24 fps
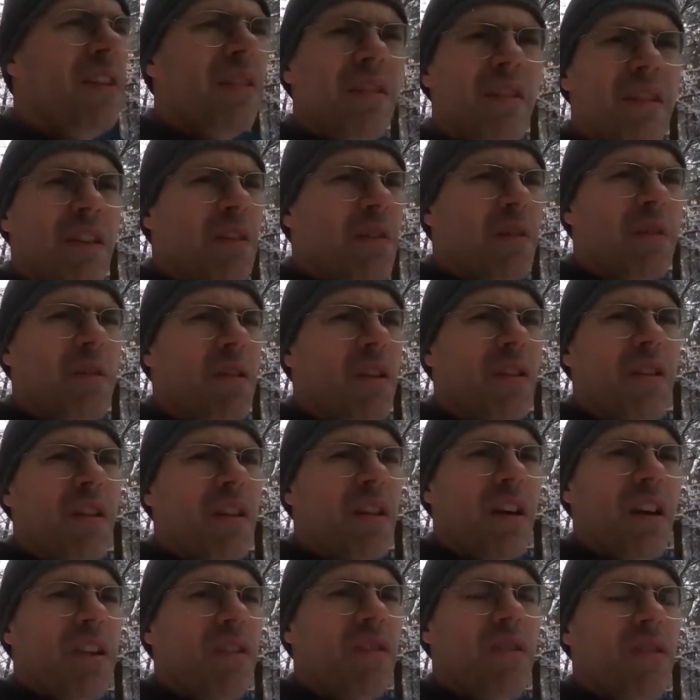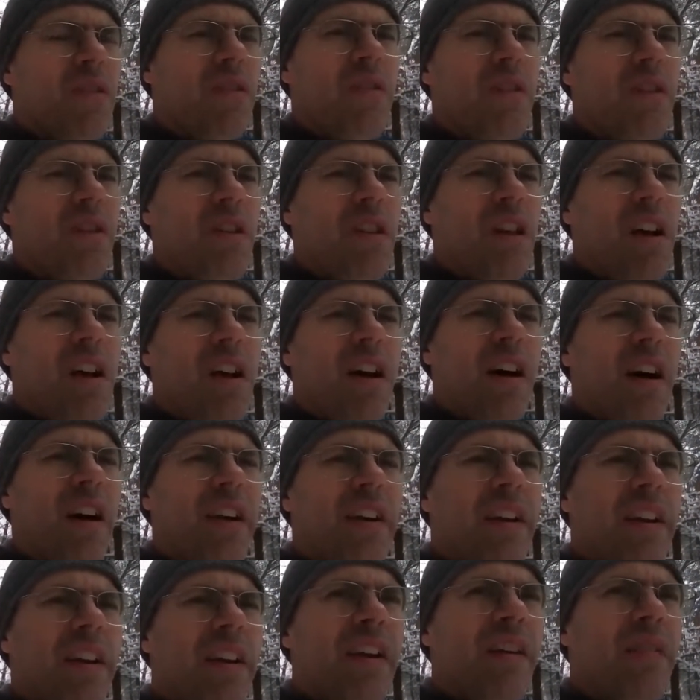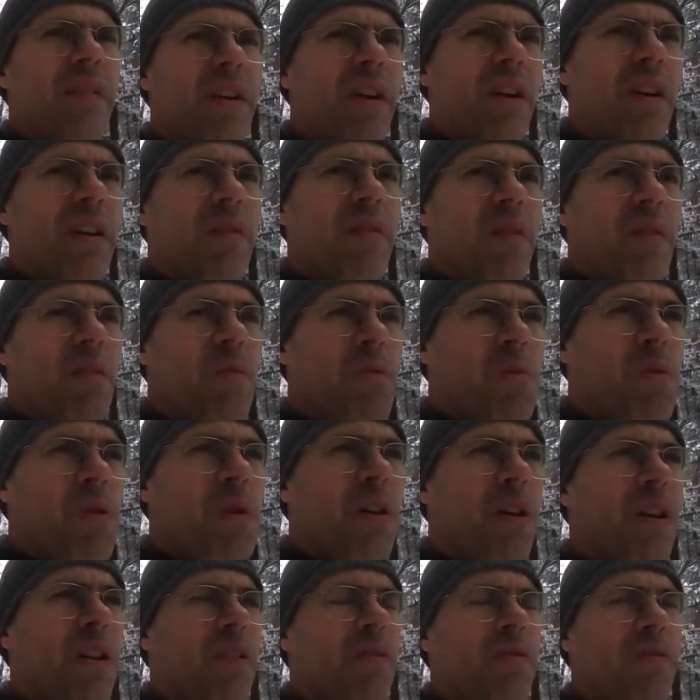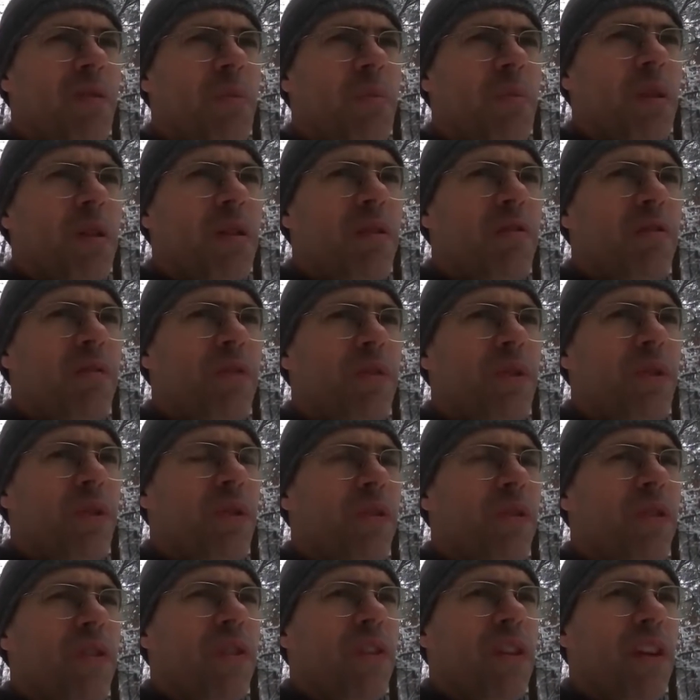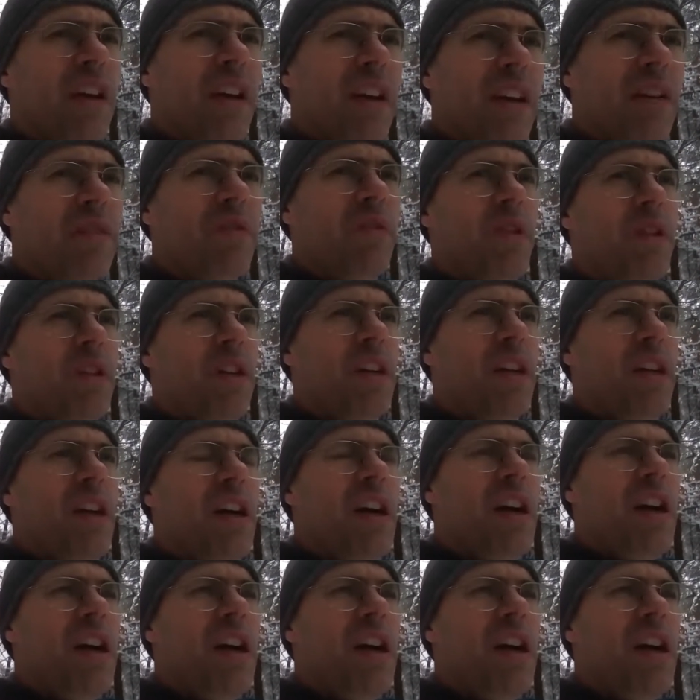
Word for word: This is not a case at all. I never ever wanted from her food, ever,